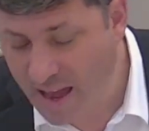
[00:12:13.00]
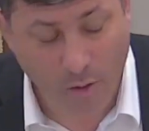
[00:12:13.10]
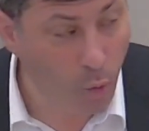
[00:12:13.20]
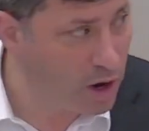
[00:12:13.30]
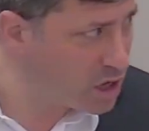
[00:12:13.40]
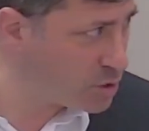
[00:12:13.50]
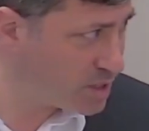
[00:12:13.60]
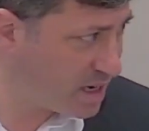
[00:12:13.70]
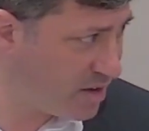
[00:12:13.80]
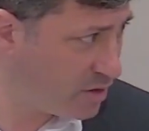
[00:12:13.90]
one hundred
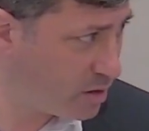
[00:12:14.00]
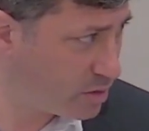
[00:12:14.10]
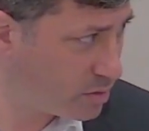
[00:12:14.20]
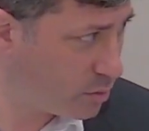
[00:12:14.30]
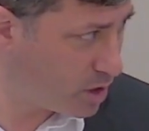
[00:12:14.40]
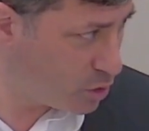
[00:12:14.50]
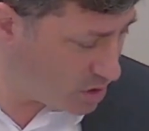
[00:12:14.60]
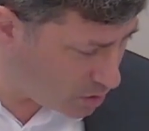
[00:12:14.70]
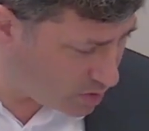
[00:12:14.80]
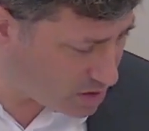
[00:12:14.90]
percent never. What you
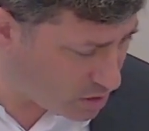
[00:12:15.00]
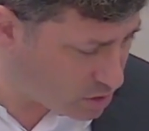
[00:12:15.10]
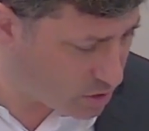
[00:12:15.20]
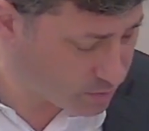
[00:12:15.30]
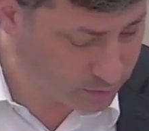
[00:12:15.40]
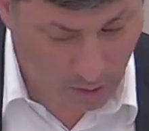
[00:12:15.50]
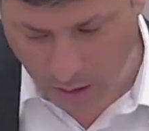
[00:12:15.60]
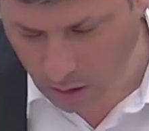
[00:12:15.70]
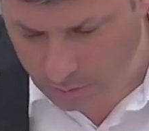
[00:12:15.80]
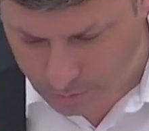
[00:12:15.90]
did a research?
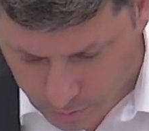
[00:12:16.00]
Okay. Yeah,